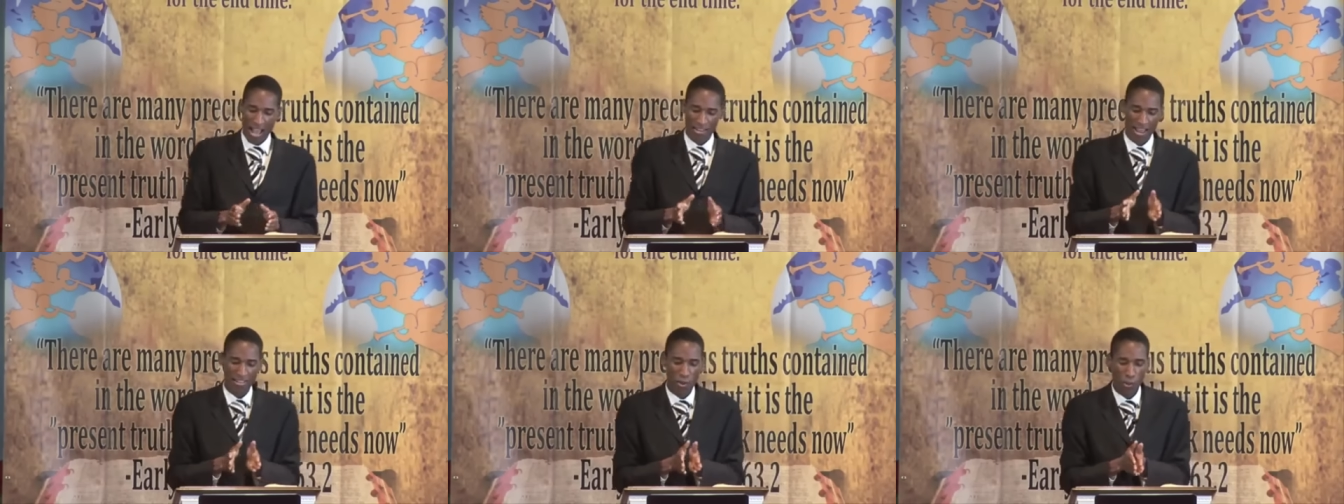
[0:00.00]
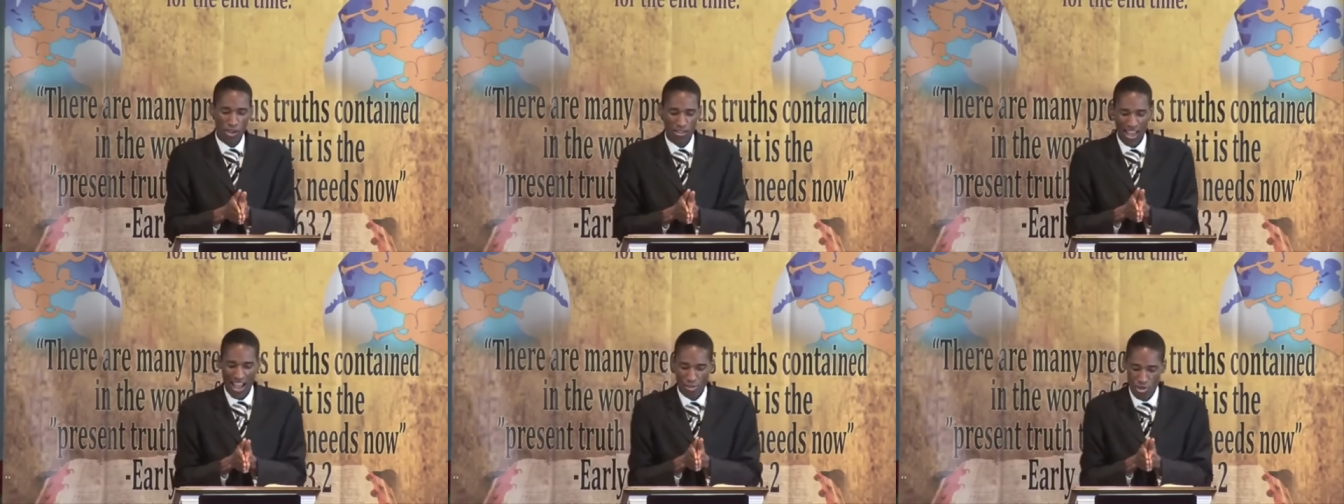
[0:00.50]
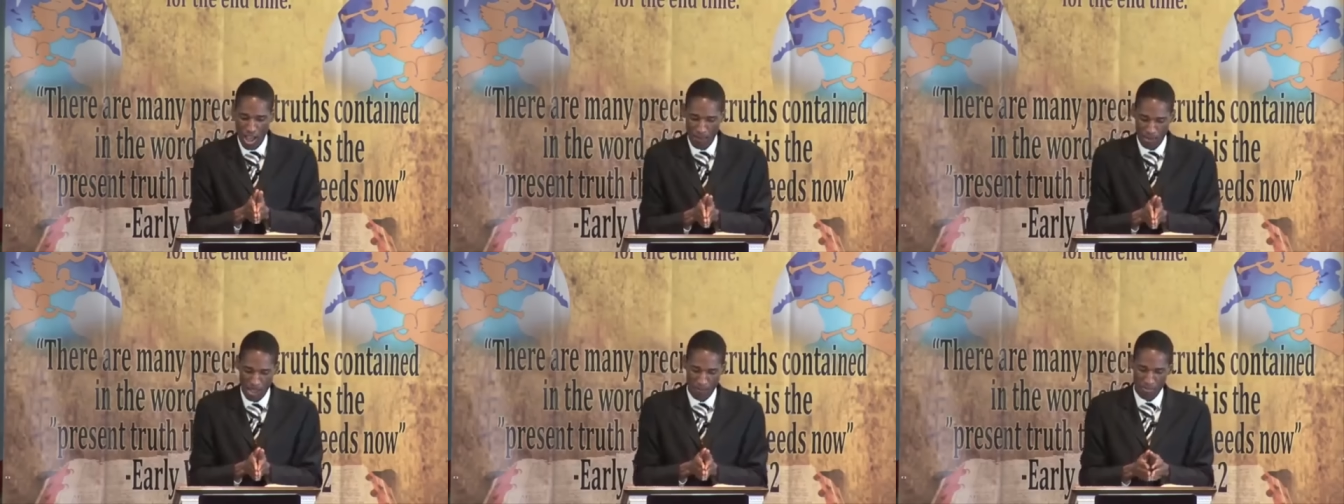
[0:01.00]
Now there was at
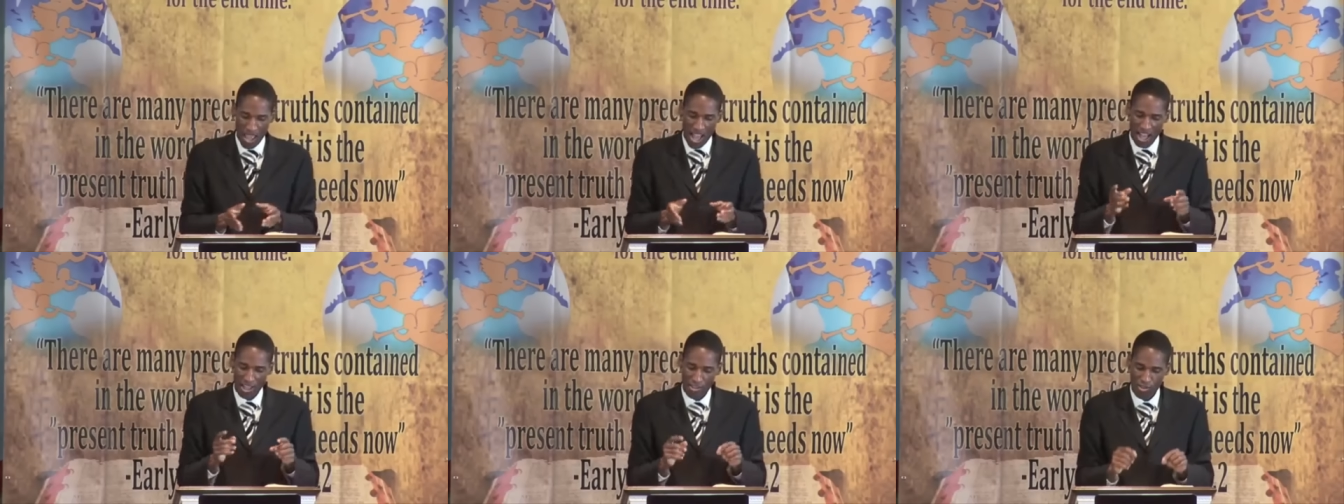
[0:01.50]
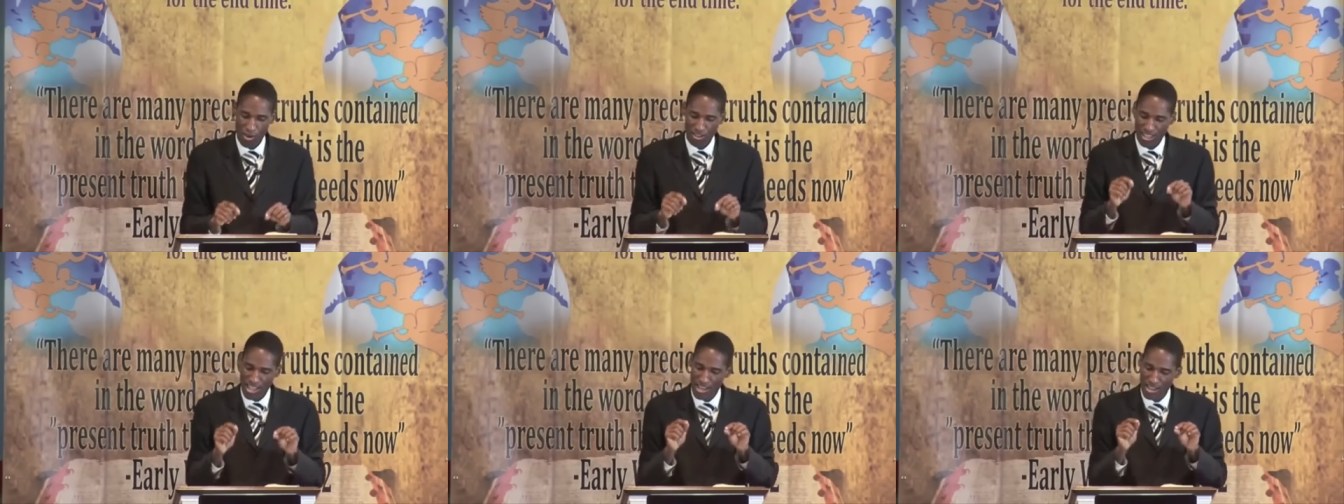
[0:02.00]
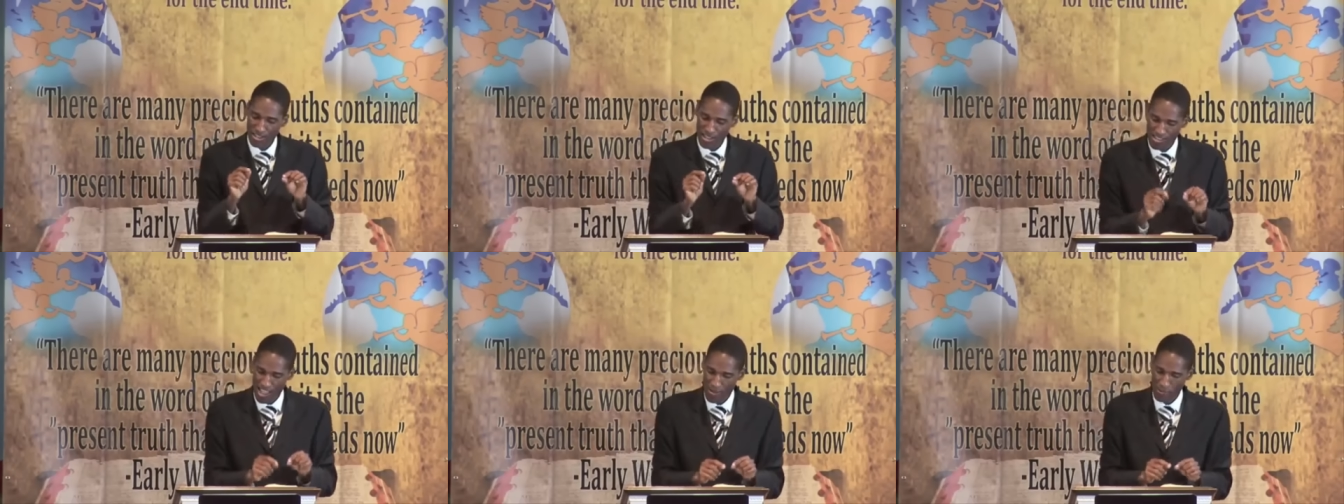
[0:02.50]
Joppa a certain
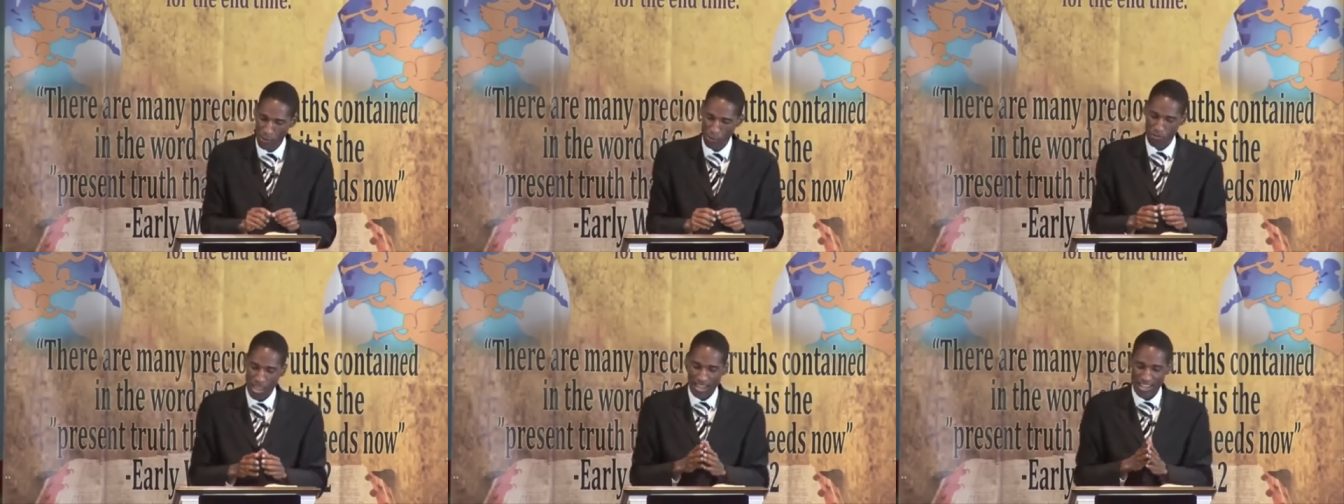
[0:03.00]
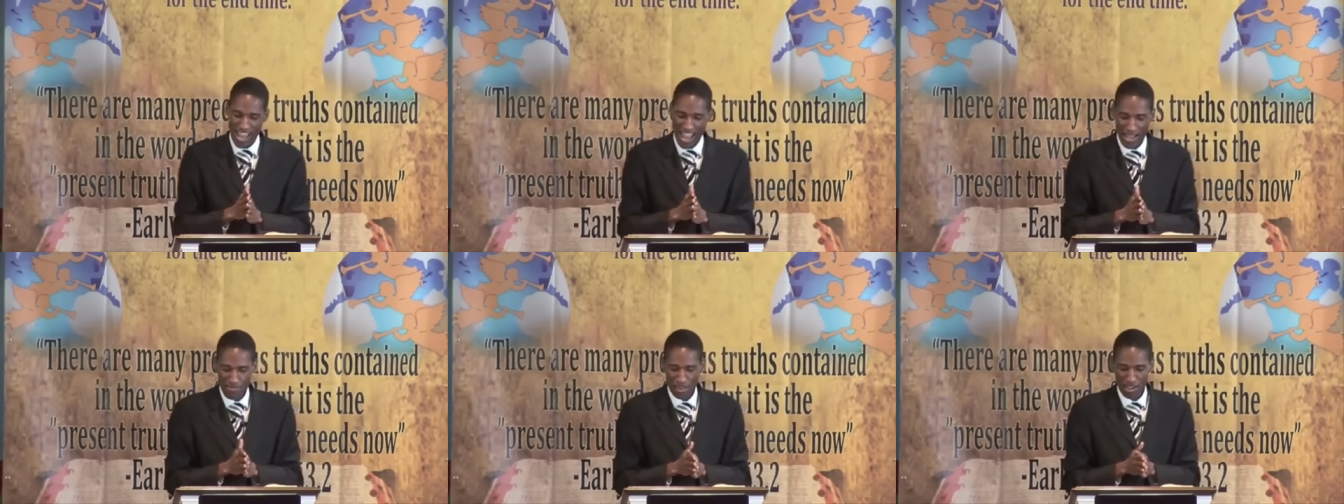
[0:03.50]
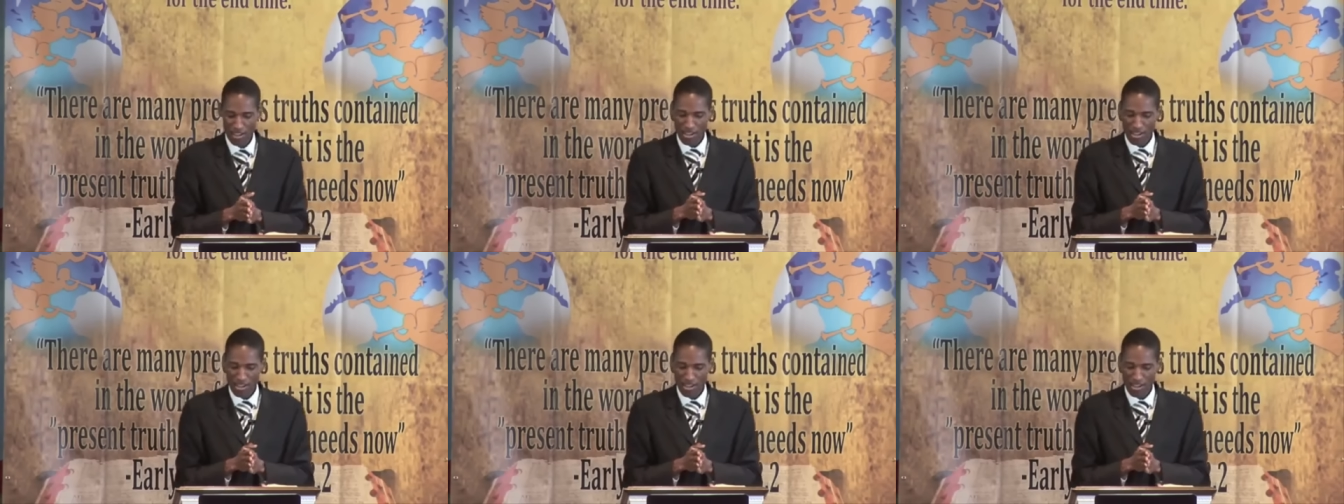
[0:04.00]
disciple named